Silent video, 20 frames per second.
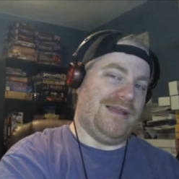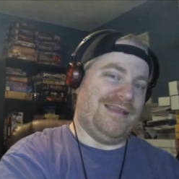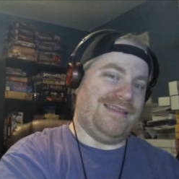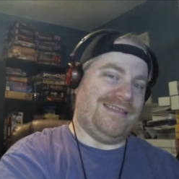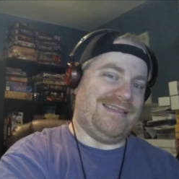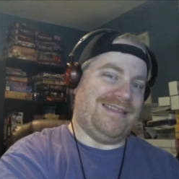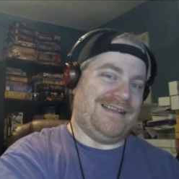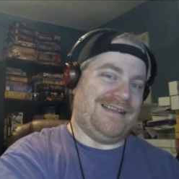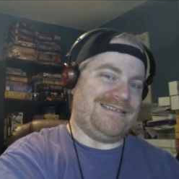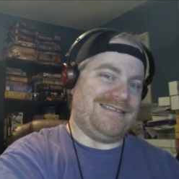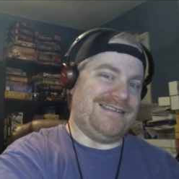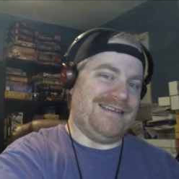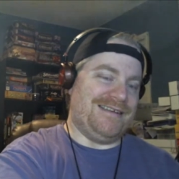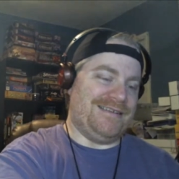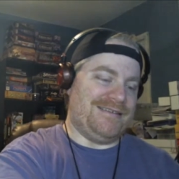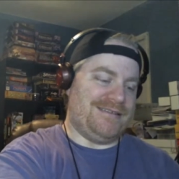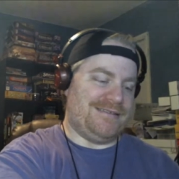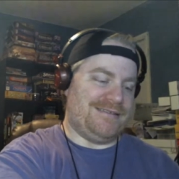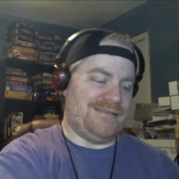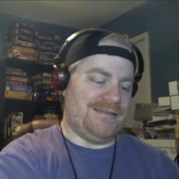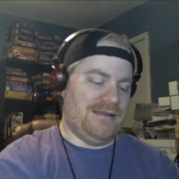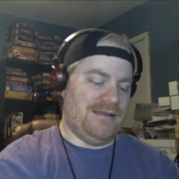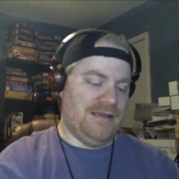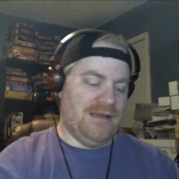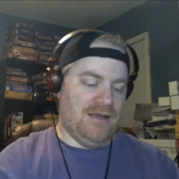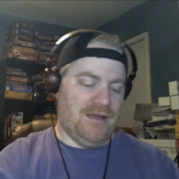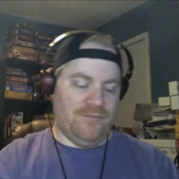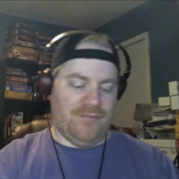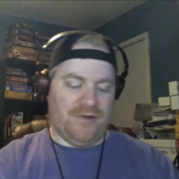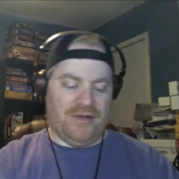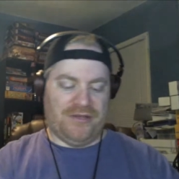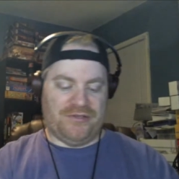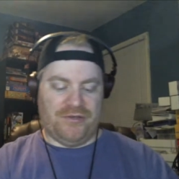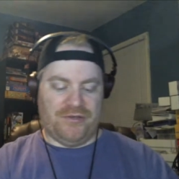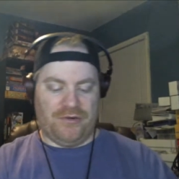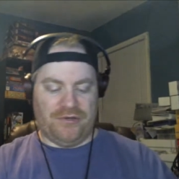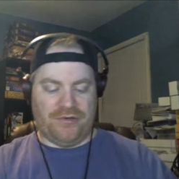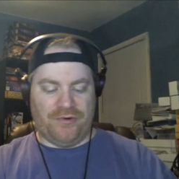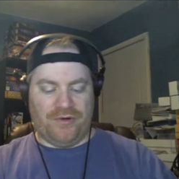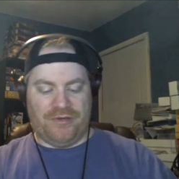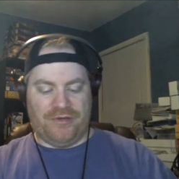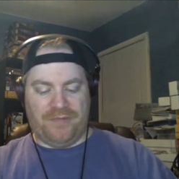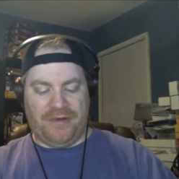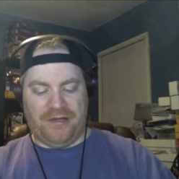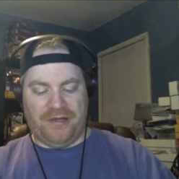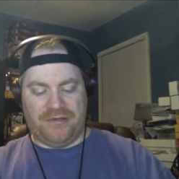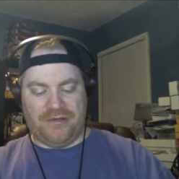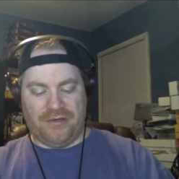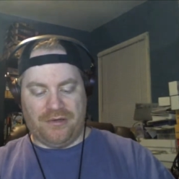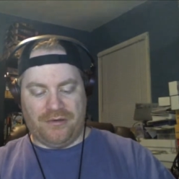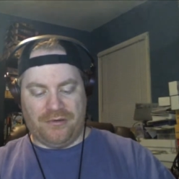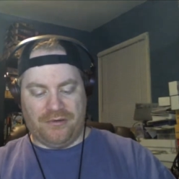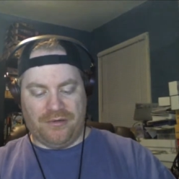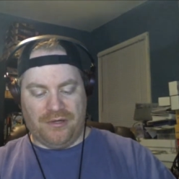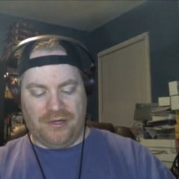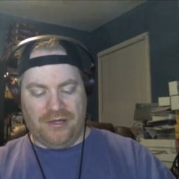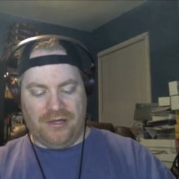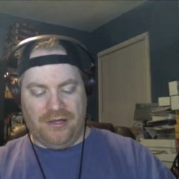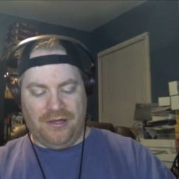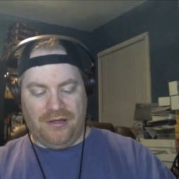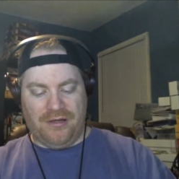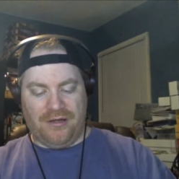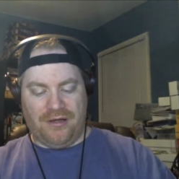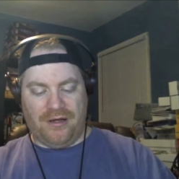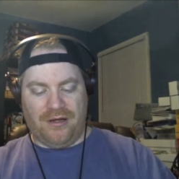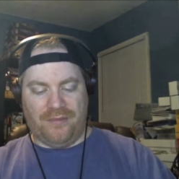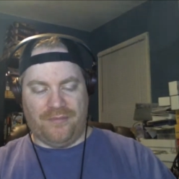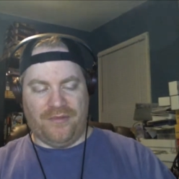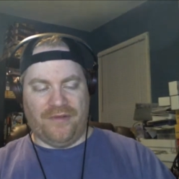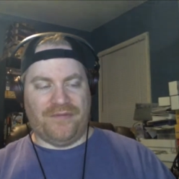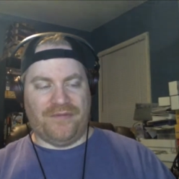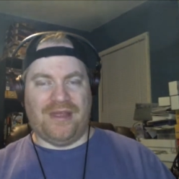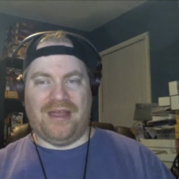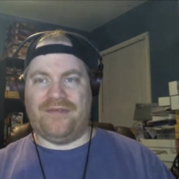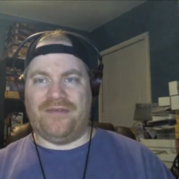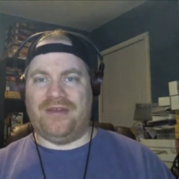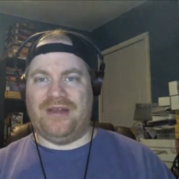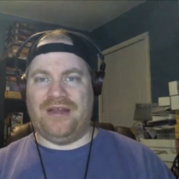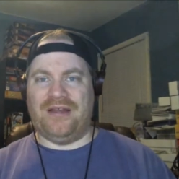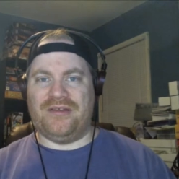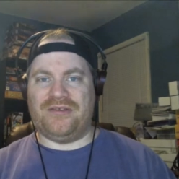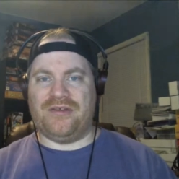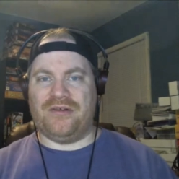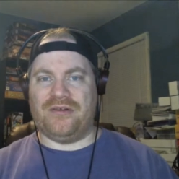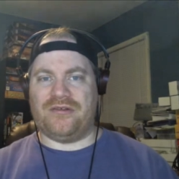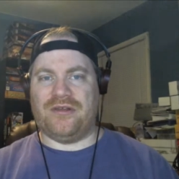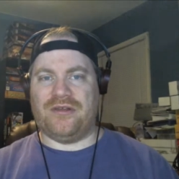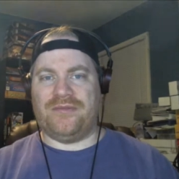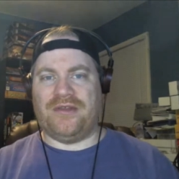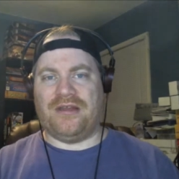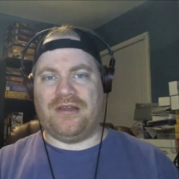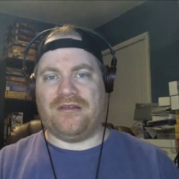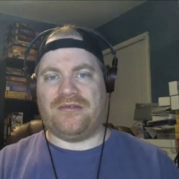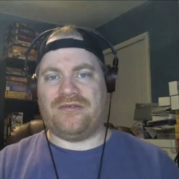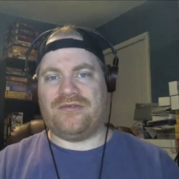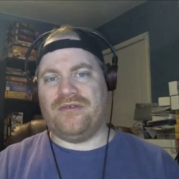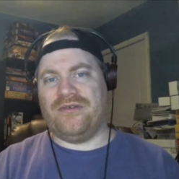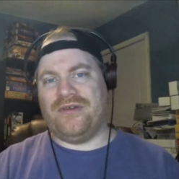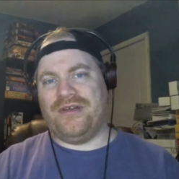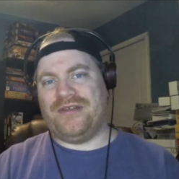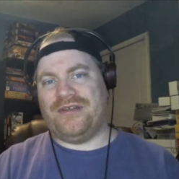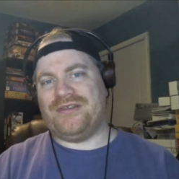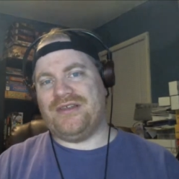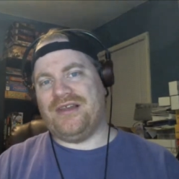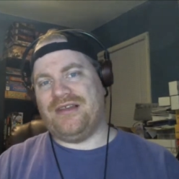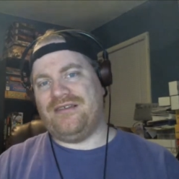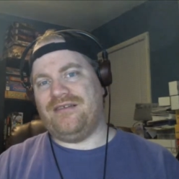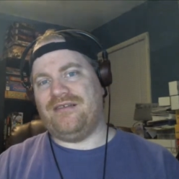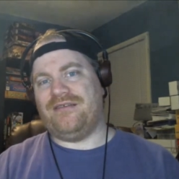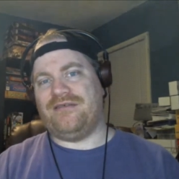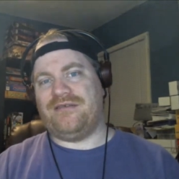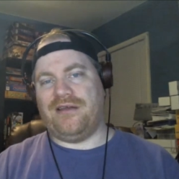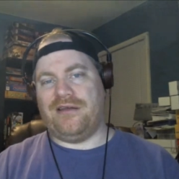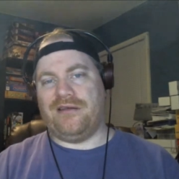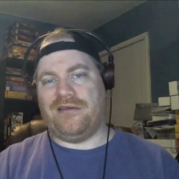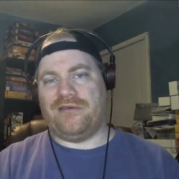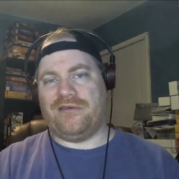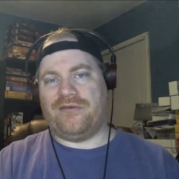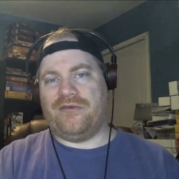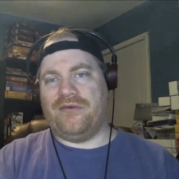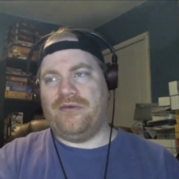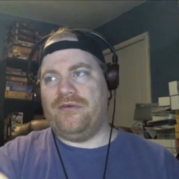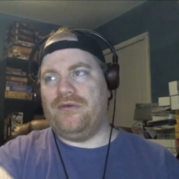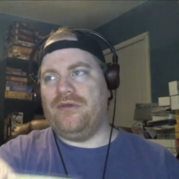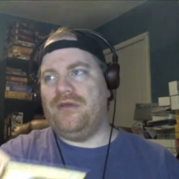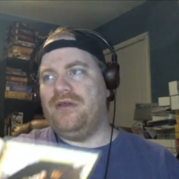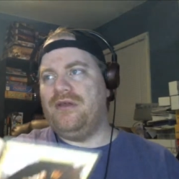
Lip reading: That's nice. But it's sorcery speed, so if they have an instant or something that destroys, then you're kind of screwed.